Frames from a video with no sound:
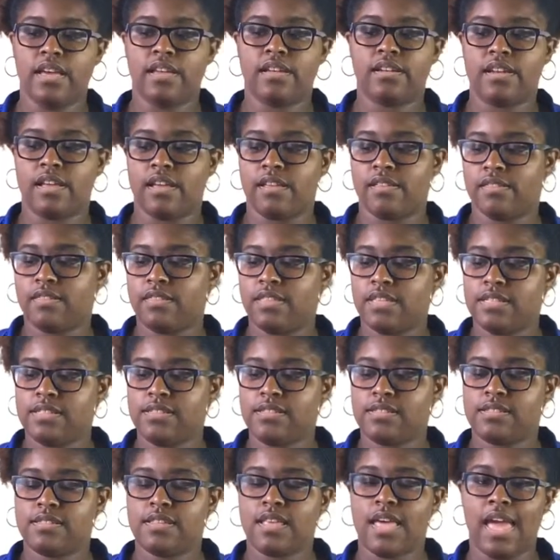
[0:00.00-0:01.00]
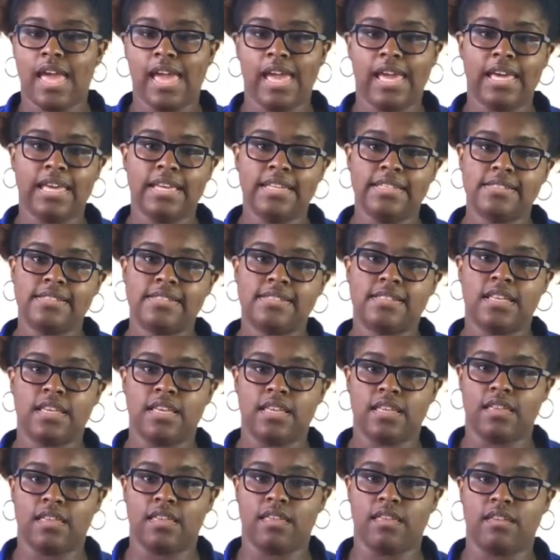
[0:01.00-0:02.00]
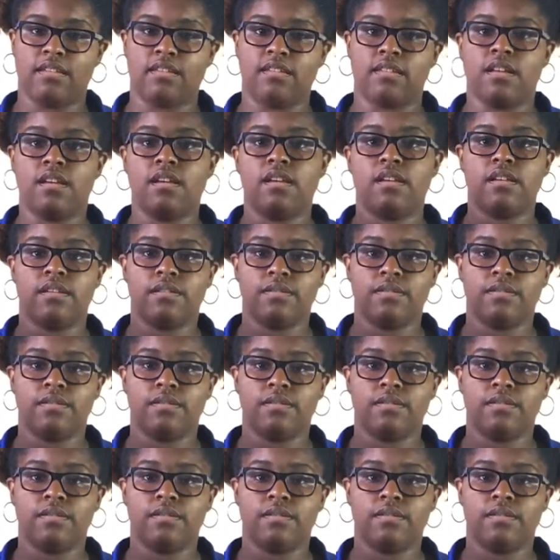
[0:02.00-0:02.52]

Now this aids in